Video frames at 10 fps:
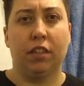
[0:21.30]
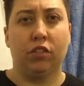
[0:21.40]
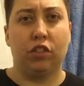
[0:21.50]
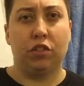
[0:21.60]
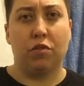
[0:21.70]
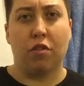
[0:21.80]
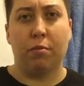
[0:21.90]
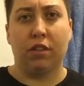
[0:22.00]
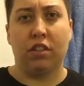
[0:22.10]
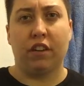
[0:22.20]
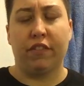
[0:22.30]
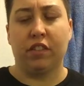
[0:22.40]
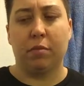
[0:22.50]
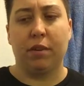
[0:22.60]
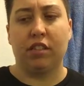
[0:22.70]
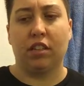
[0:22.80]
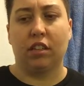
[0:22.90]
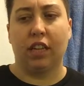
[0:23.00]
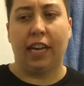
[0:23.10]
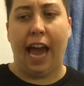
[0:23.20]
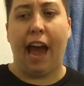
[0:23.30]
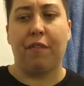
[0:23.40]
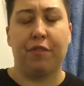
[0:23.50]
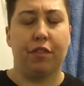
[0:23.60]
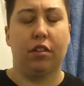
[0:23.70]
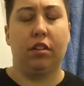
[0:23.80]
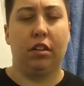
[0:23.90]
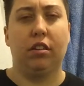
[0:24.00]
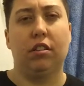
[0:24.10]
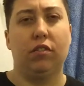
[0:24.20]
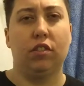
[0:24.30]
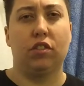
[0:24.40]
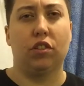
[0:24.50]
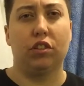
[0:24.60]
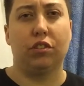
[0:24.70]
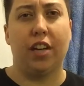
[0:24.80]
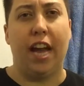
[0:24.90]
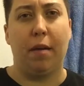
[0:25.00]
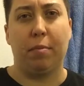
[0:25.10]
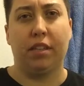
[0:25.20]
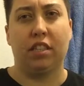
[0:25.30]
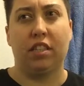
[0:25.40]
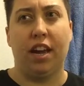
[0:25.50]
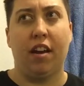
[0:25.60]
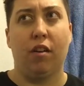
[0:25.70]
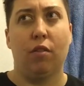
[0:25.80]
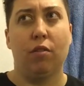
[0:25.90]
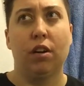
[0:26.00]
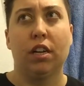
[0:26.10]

just normal stuff. It's amazing, like, after the surgery happens, how